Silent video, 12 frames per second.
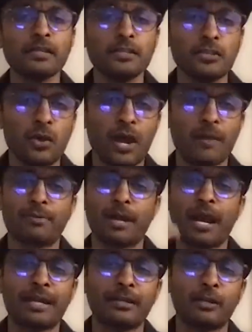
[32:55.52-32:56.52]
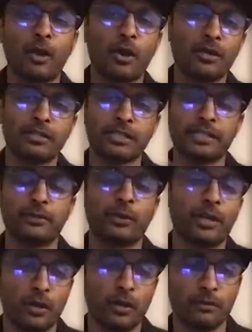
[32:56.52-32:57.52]
you know our brand loyalty
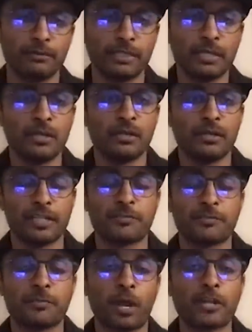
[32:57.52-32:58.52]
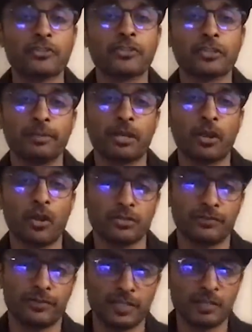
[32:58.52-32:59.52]
growing exponentially
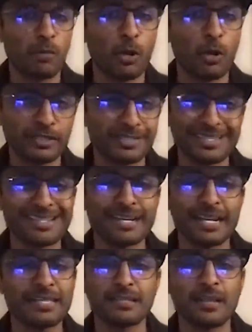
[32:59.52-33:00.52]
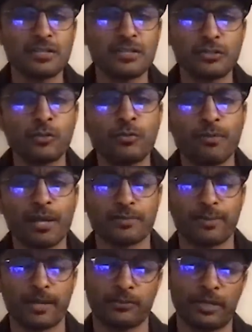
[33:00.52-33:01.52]
because of these small things and it's not too
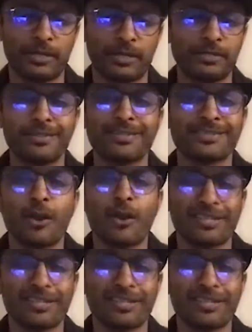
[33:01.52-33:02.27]
much by the way it just